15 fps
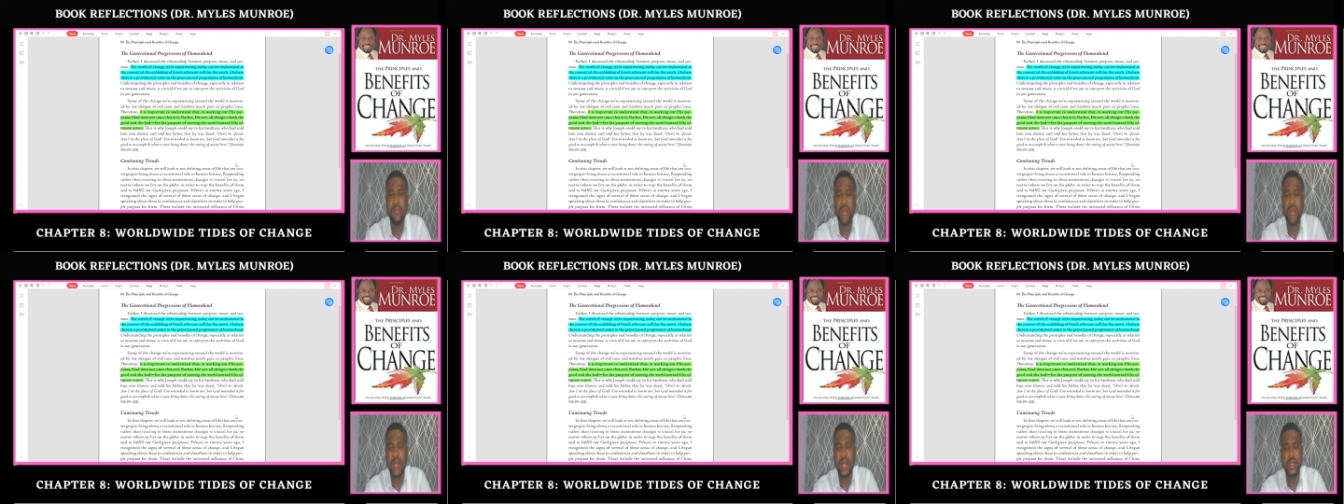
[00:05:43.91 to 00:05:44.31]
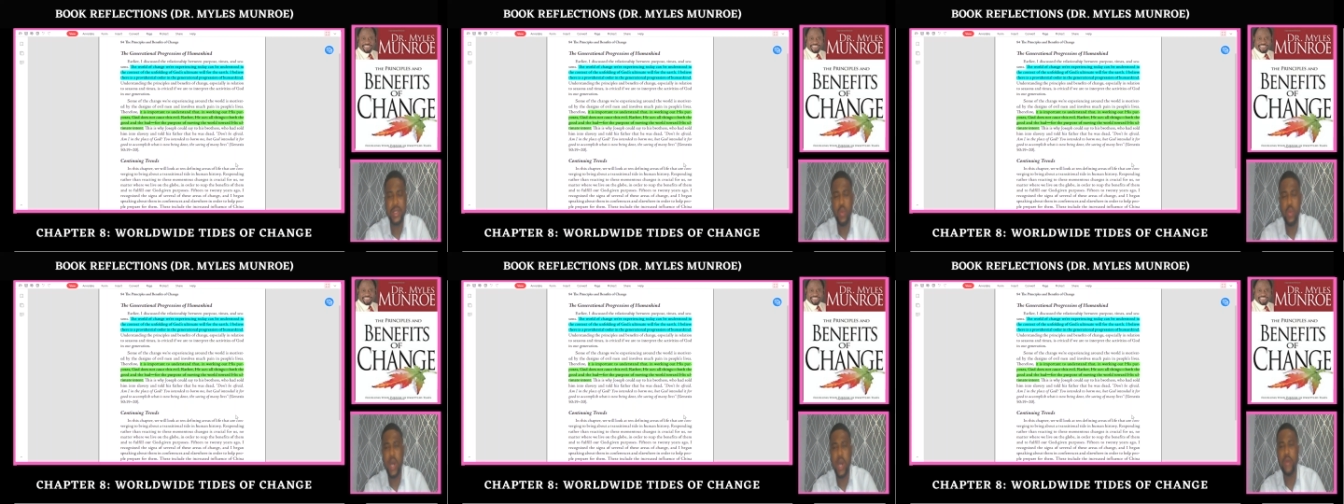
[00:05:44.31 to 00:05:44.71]
as the
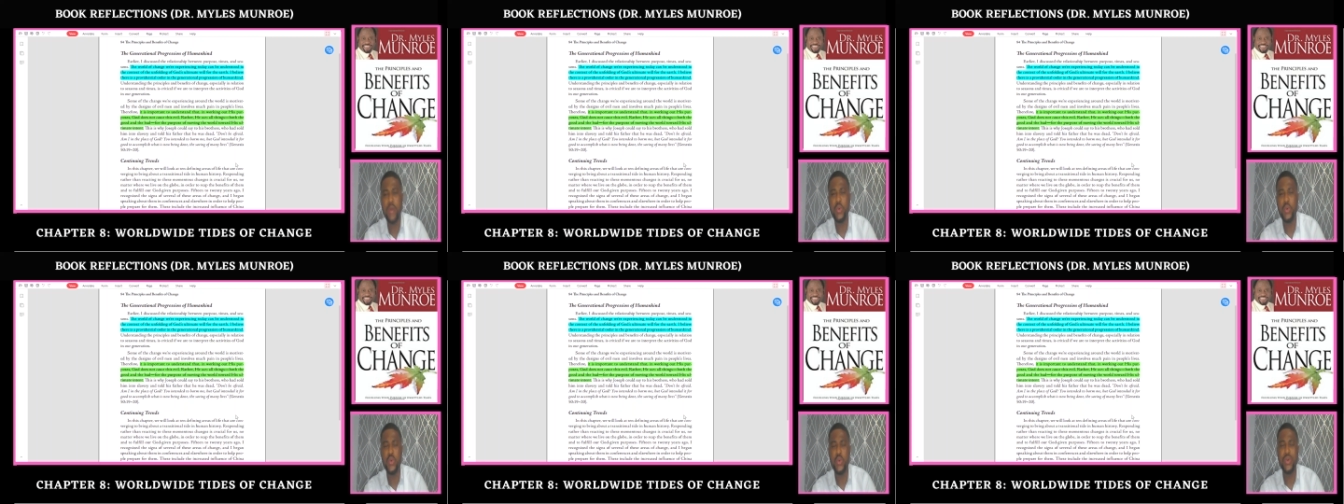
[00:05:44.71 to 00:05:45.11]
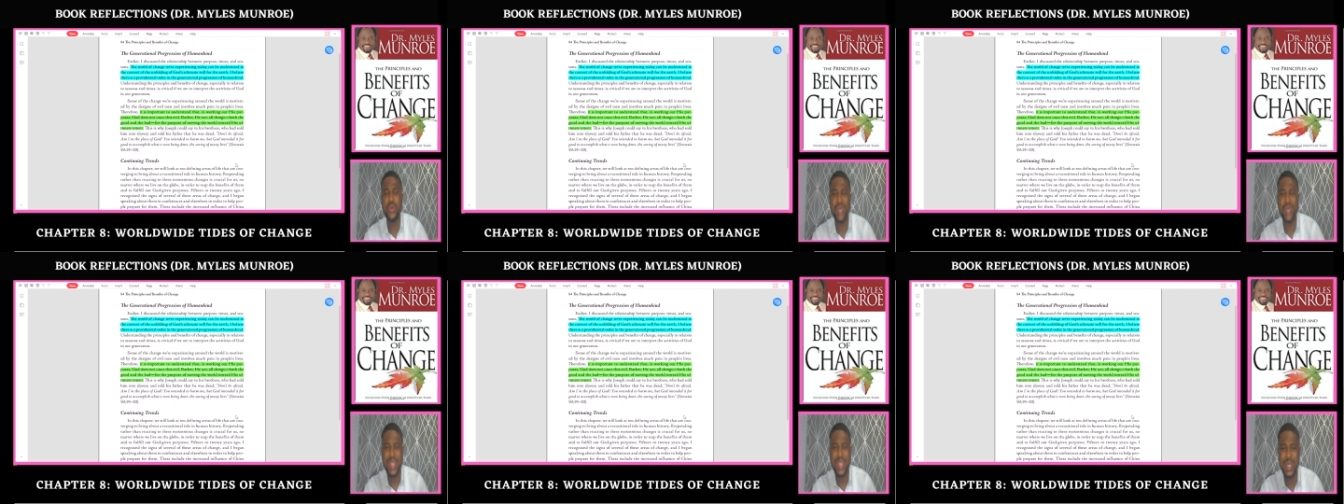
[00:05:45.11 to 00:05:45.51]
one who
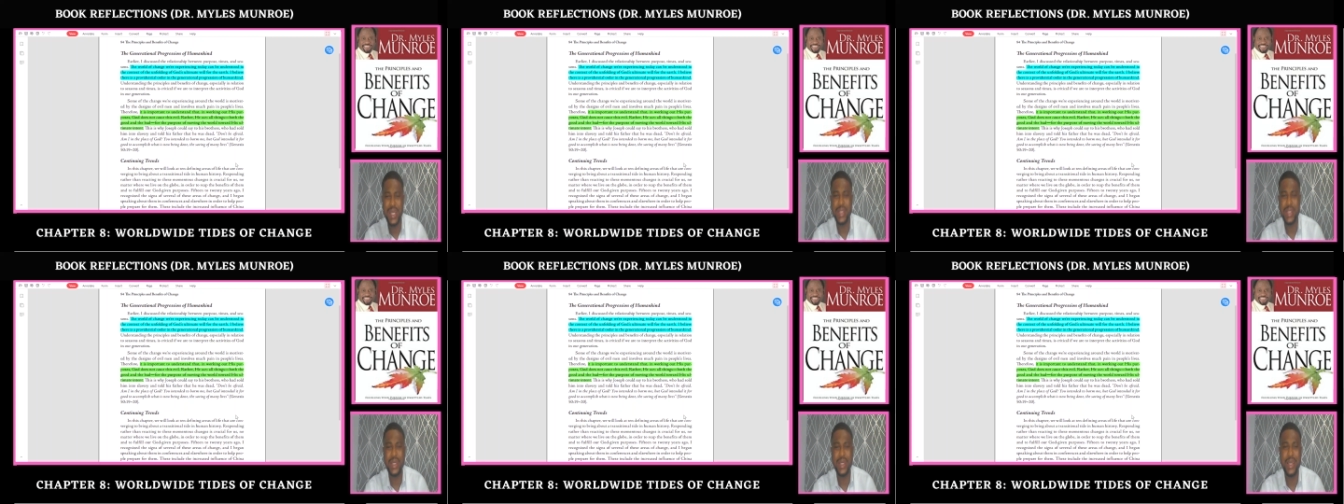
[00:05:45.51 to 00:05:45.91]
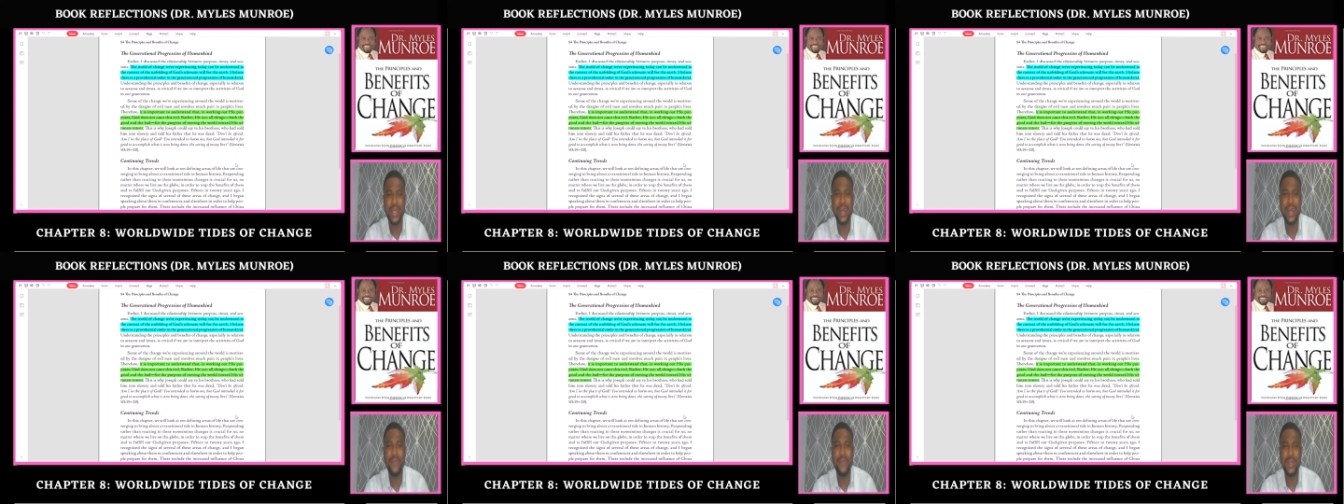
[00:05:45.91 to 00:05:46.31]
created the
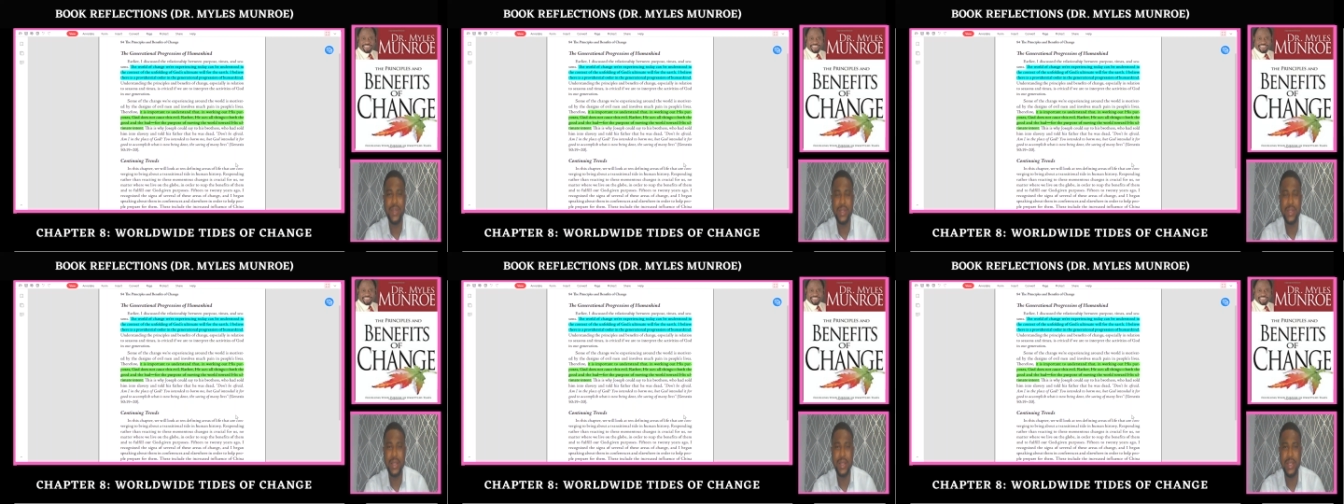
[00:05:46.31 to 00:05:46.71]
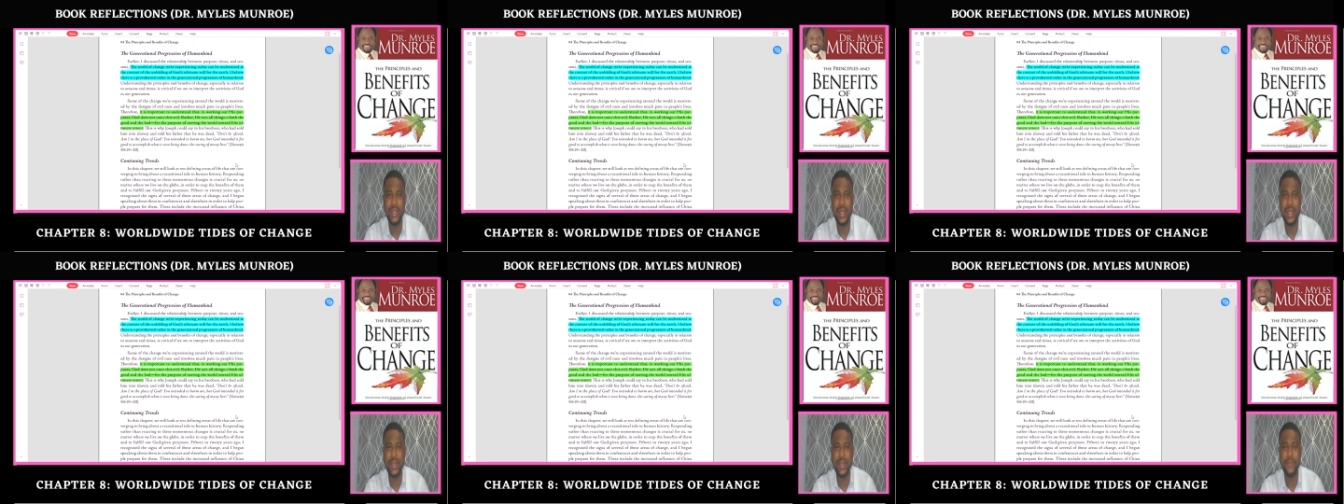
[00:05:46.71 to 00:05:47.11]
heavens and the
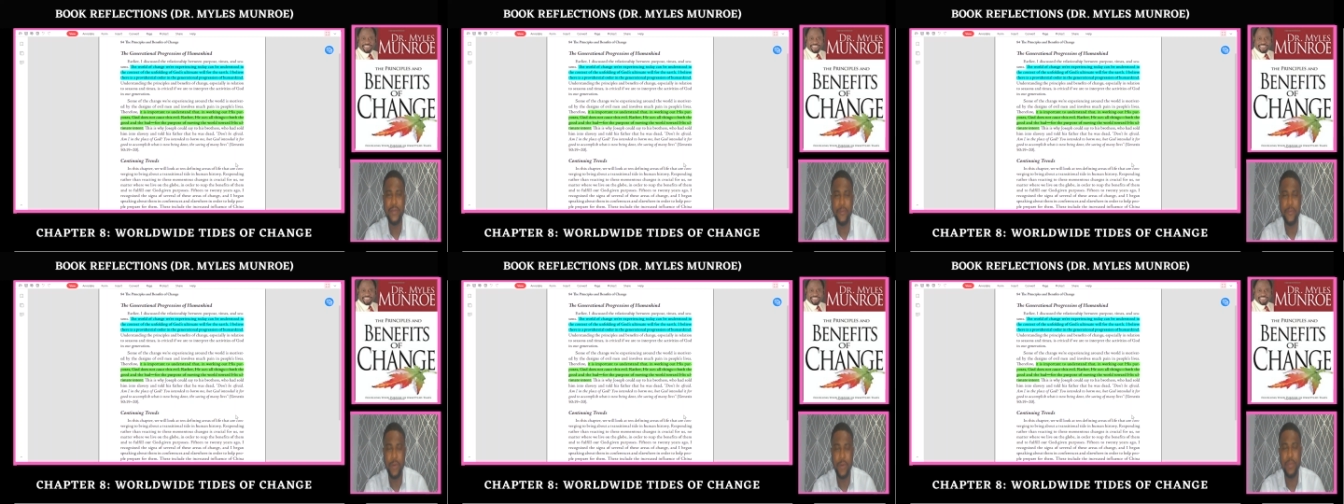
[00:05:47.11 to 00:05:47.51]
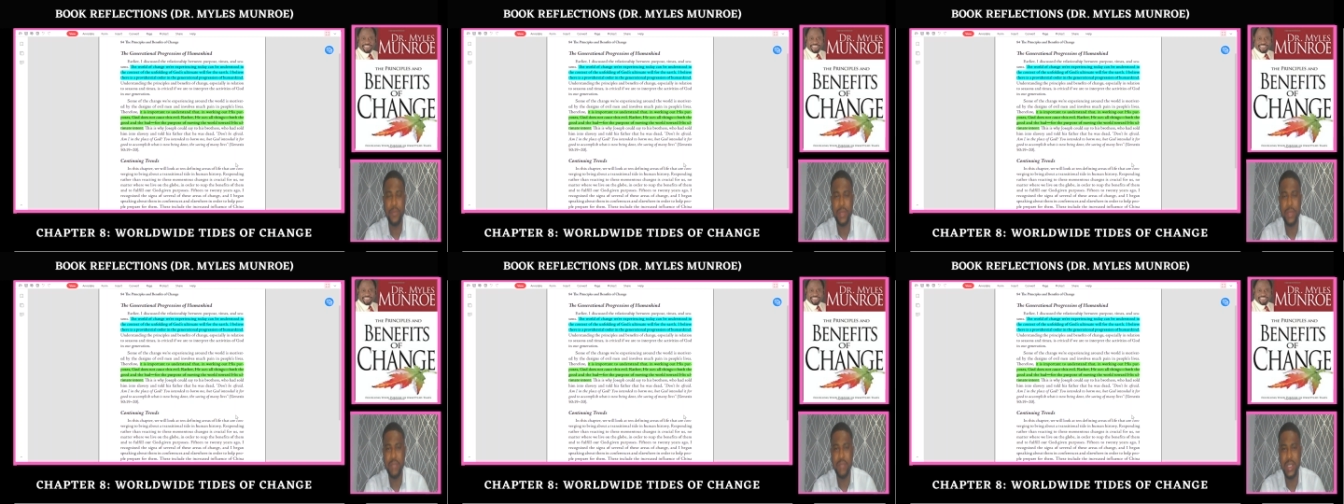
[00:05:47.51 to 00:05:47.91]
earth from the
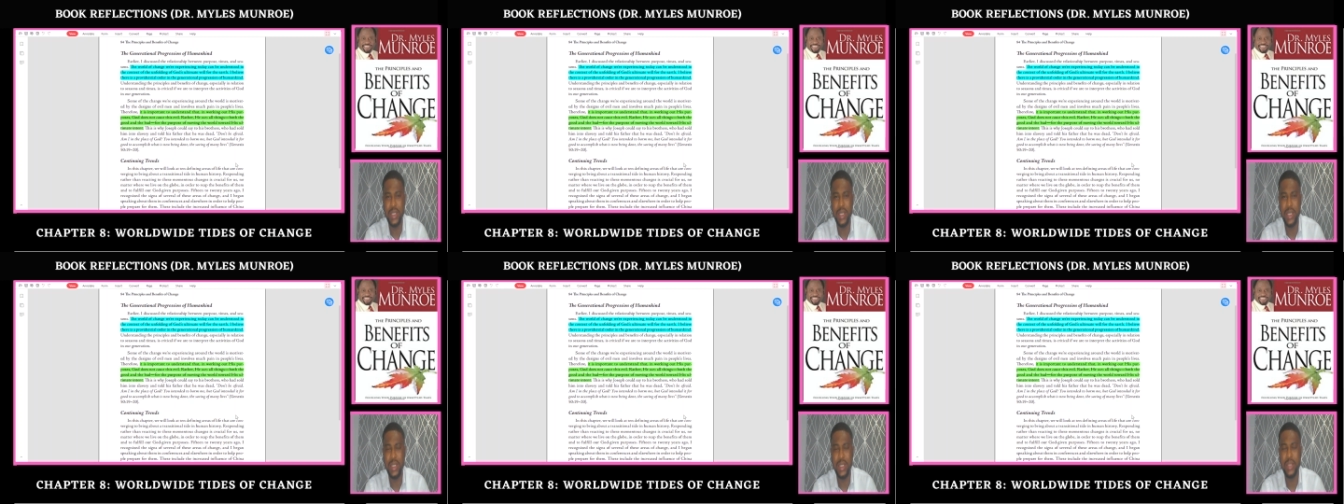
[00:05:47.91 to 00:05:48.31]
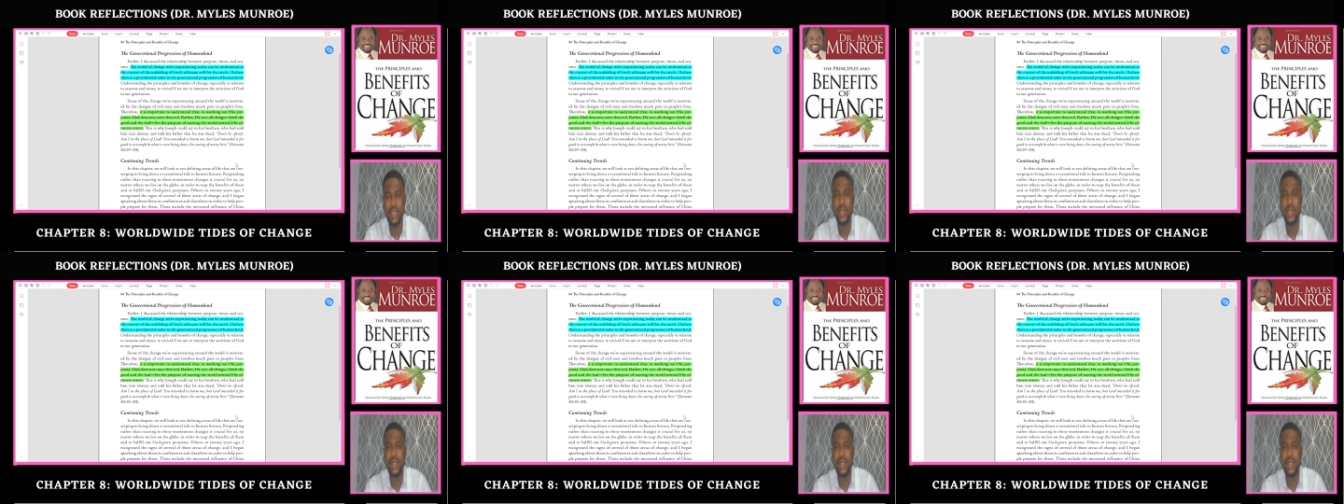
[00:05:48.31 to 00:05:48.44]
beginning,